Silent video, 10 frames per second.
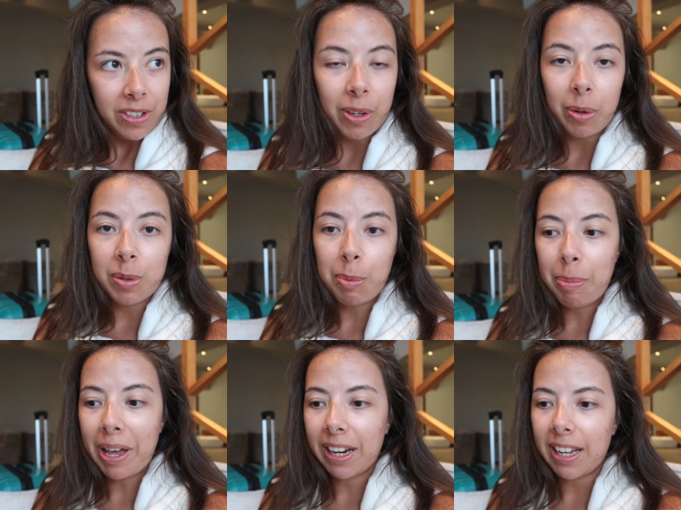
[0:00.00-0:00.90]
So it was a
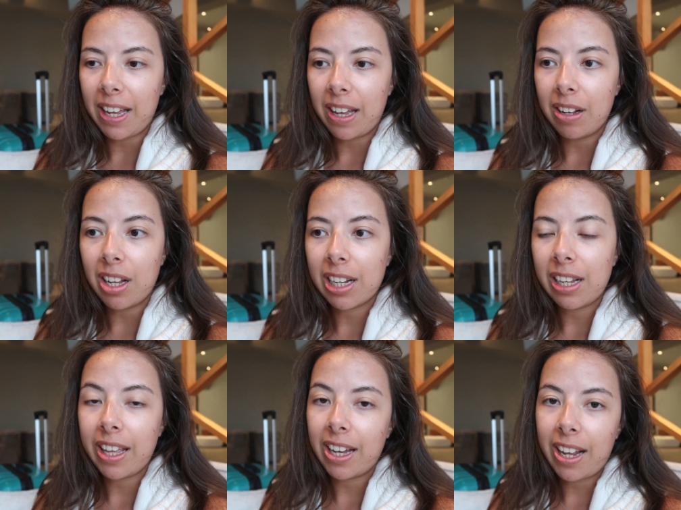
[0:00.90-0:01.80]
bit panicky.
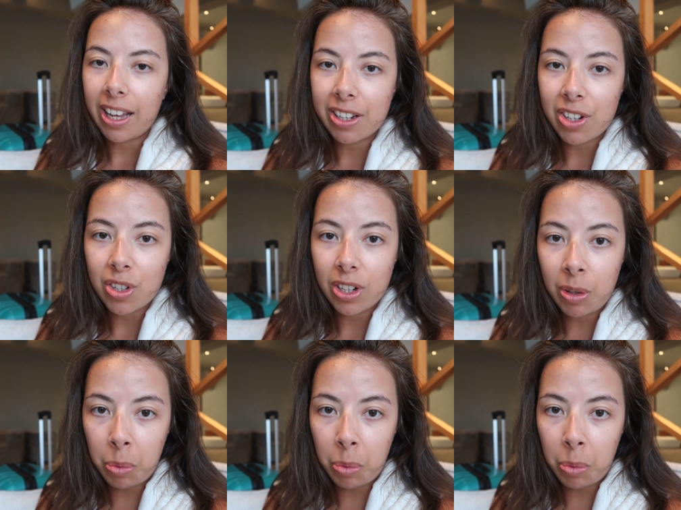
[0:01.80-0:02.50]
Luckily they had air conditioning